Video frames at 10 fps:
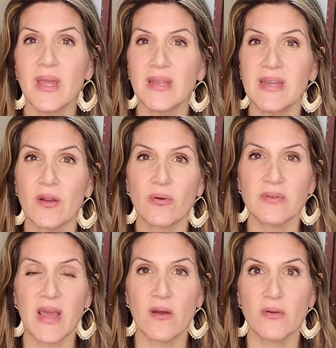narrow
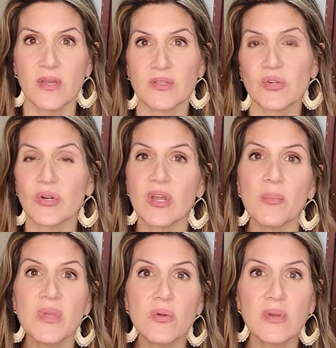down a certain
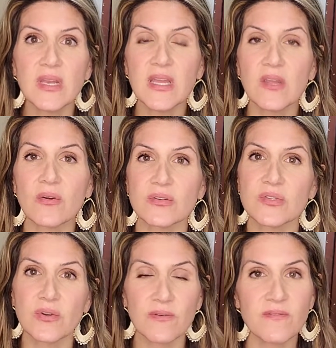community or
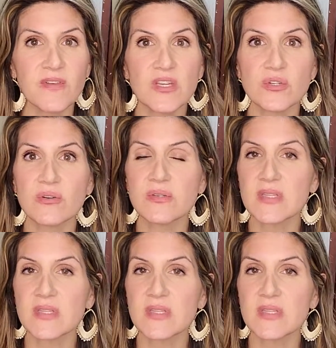certain features